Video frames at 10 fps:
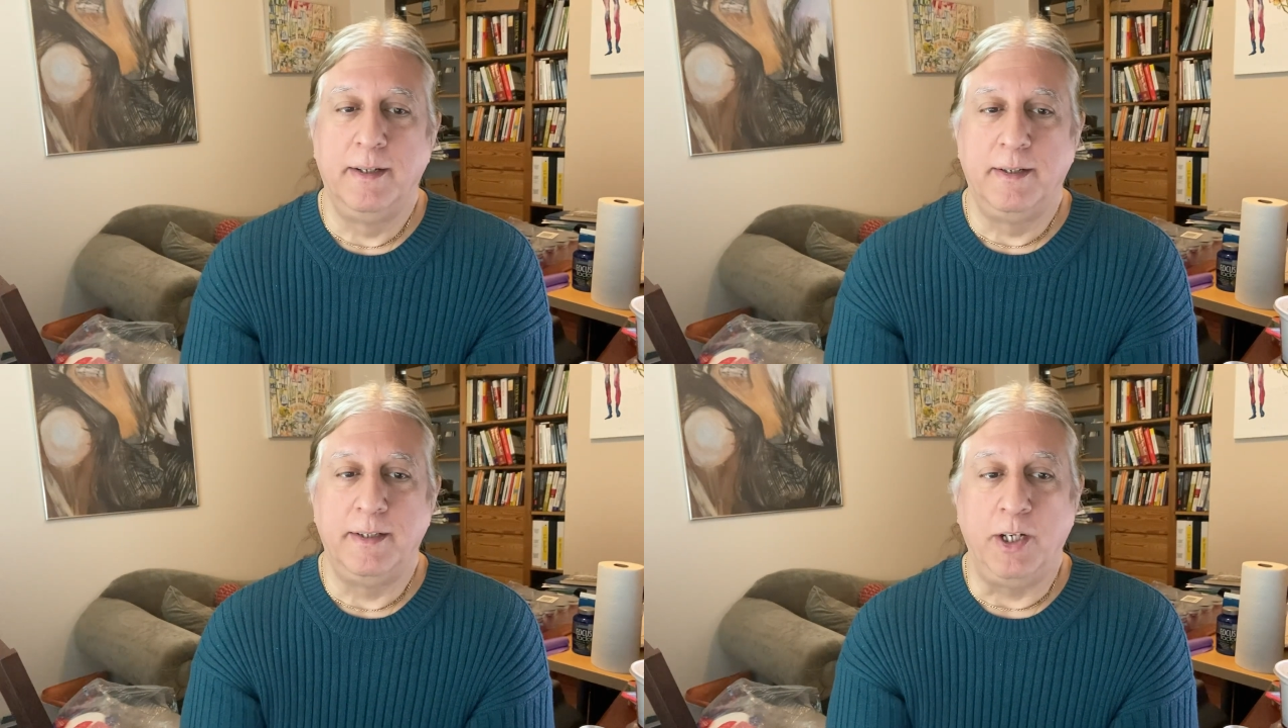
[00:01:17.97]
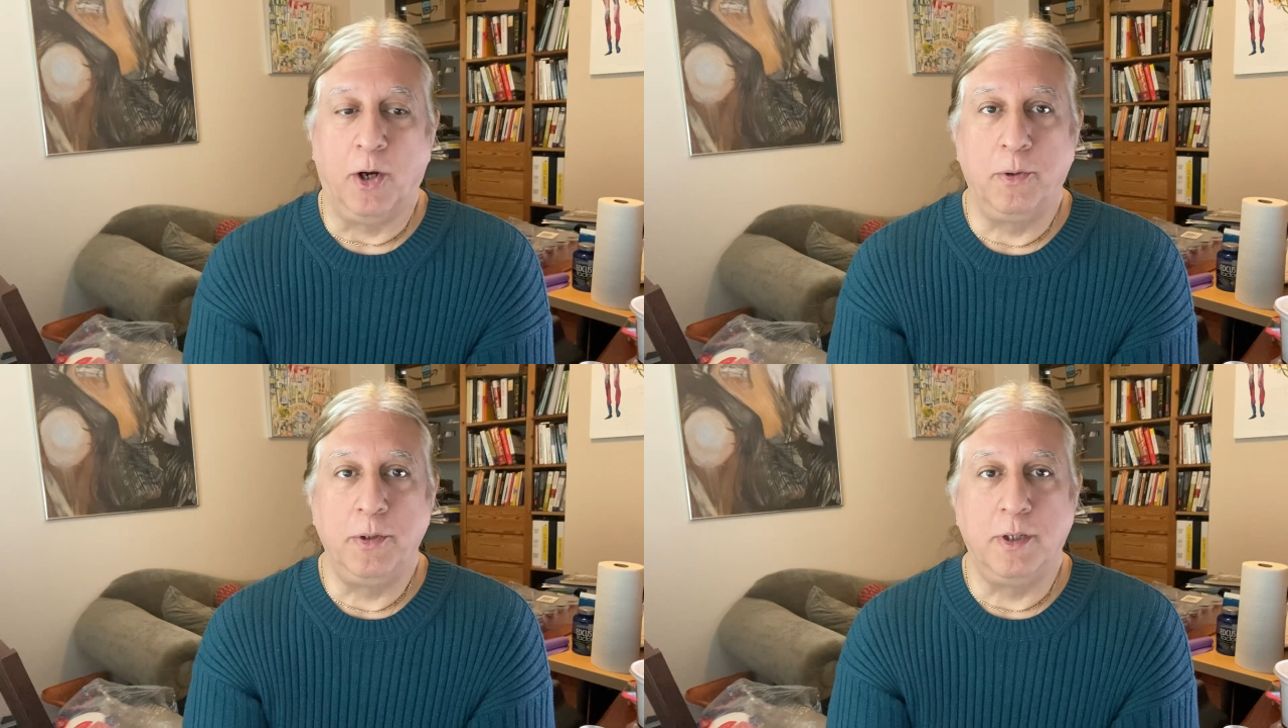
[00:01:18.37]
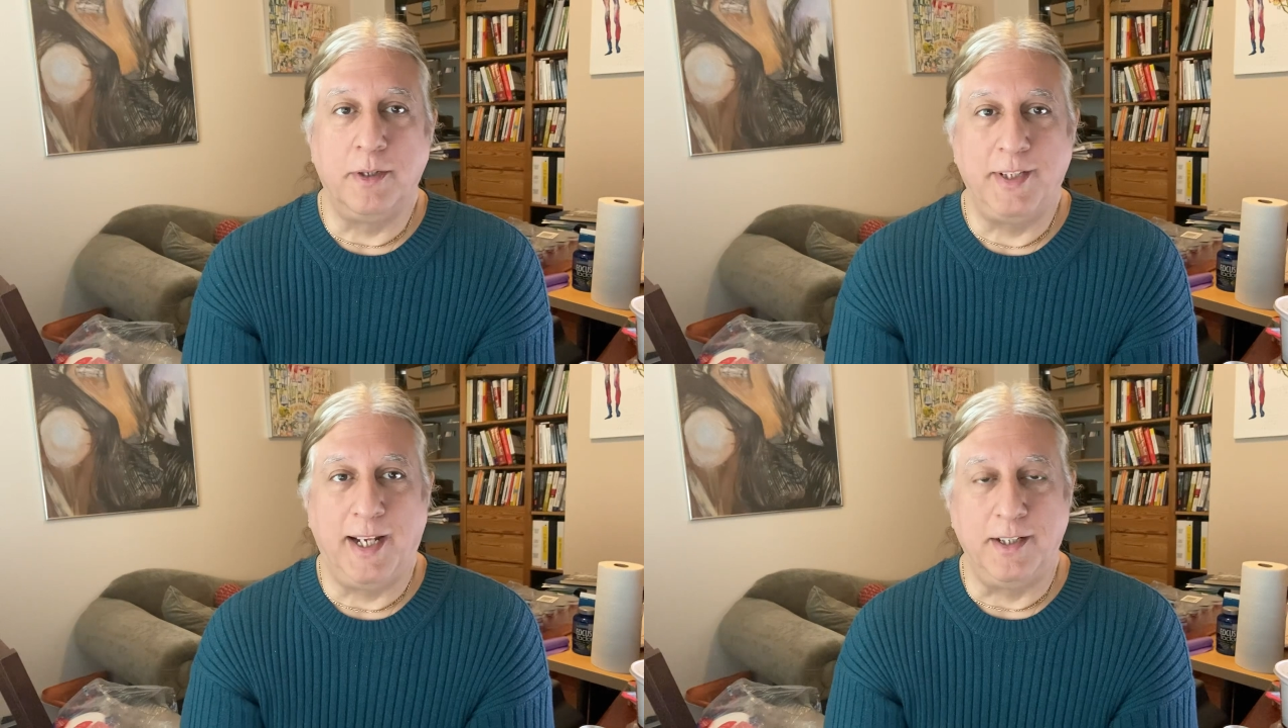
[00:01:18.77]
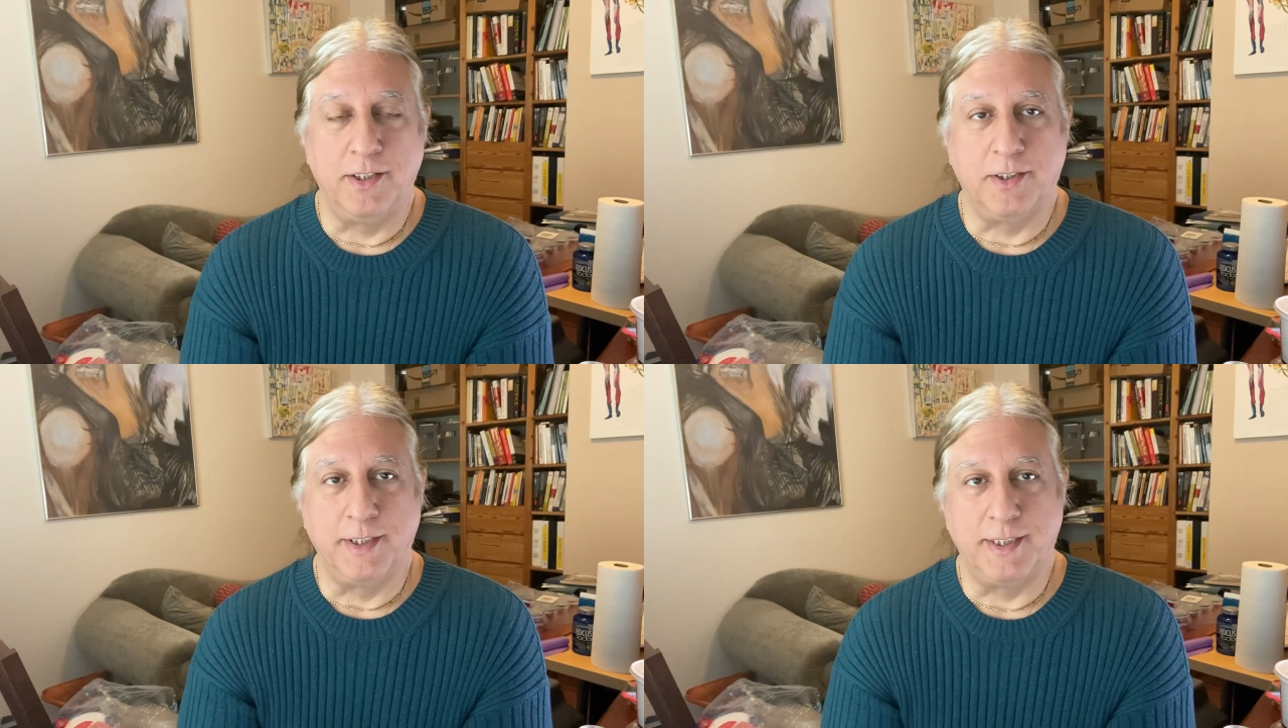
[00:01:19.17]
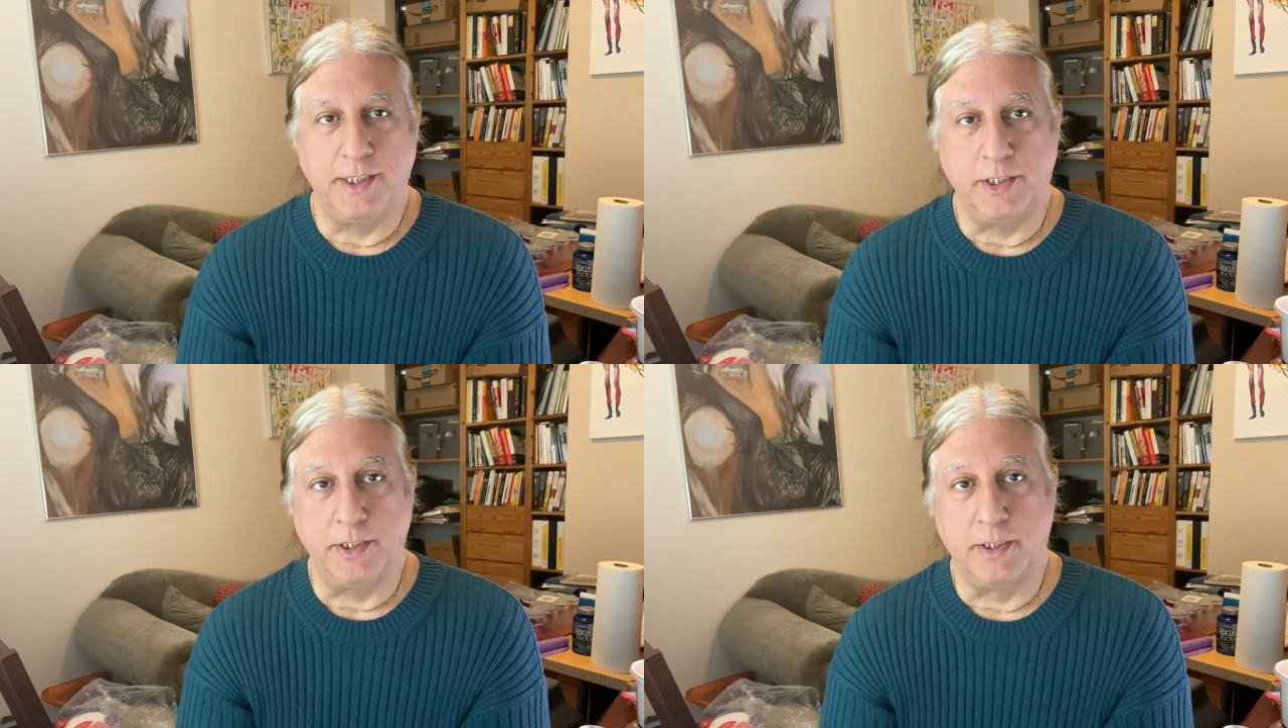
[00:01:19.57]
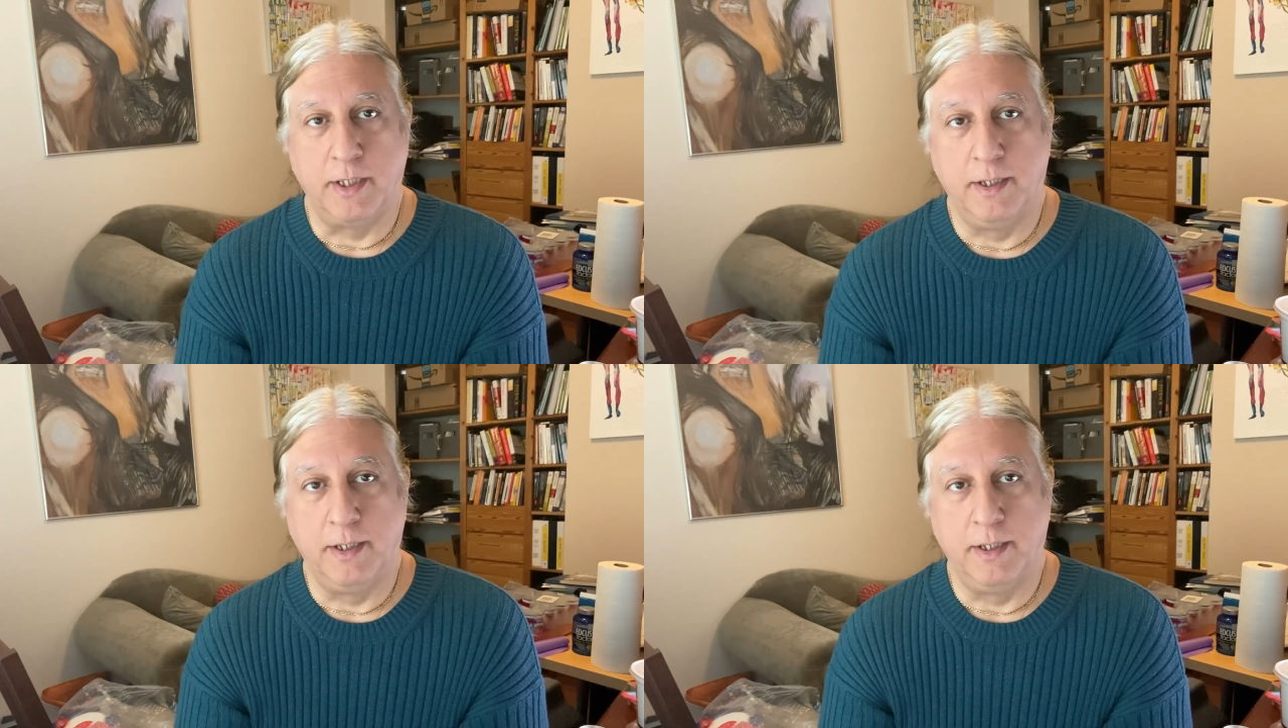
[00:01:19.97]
the owner of technical decisions.